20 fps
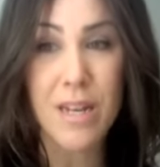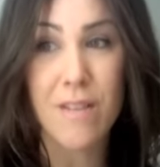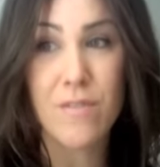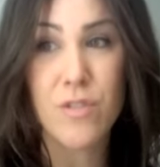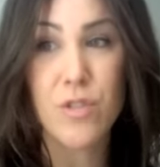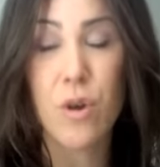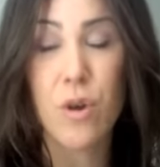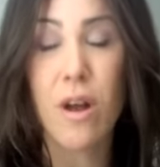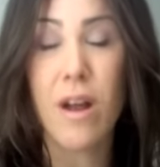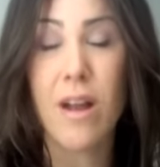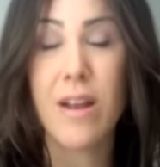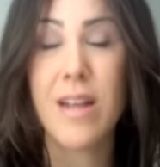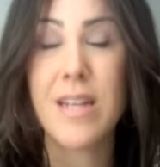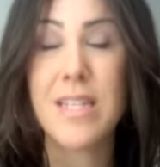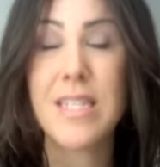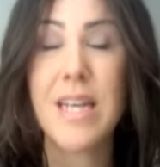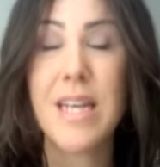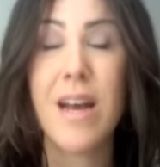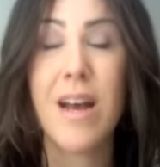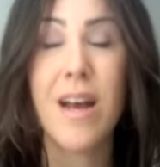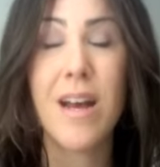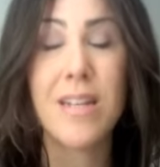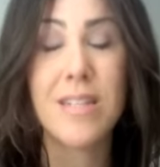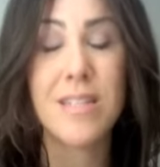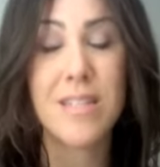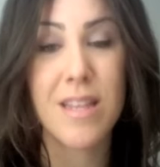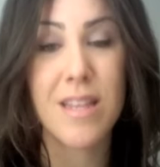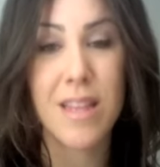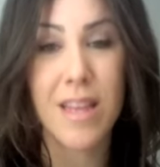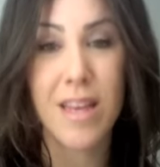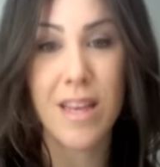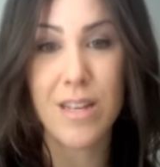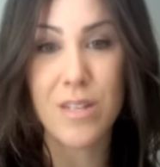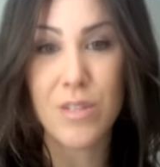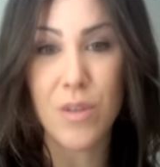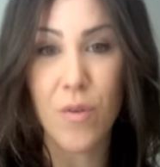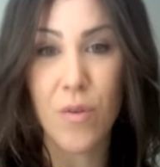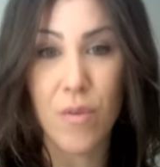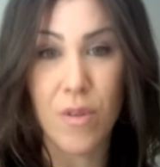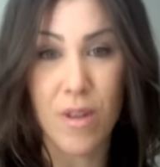I've tried tons of
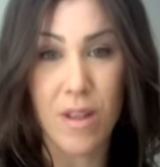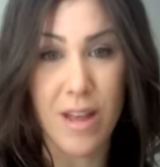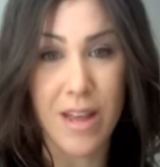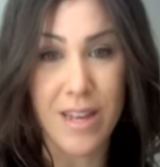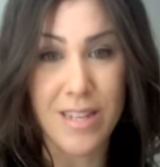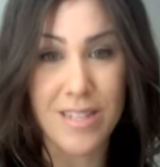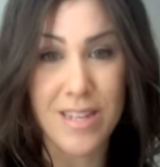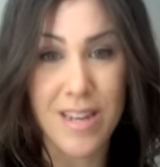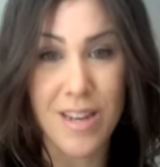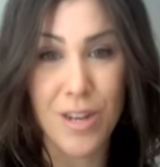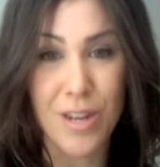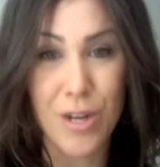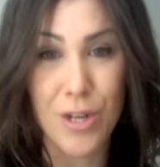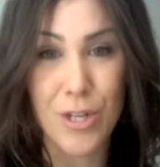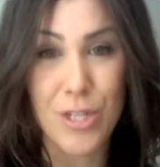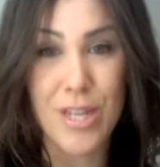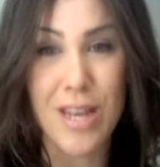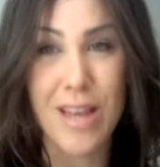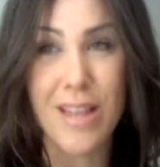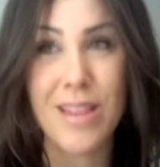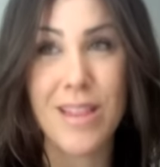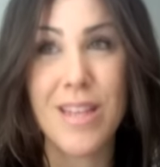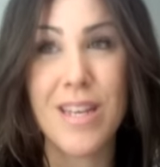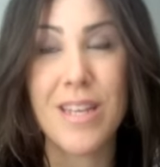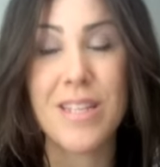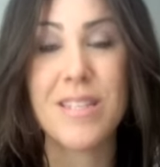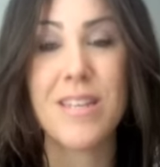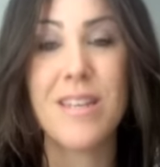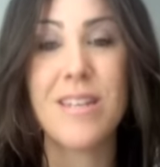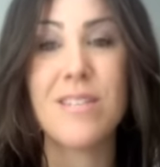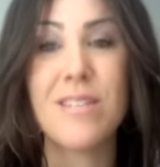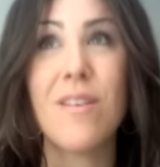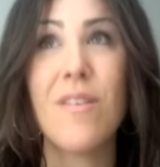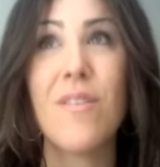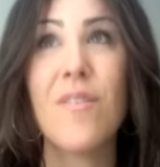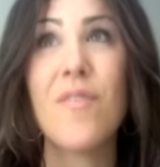things over the last 10 years and this is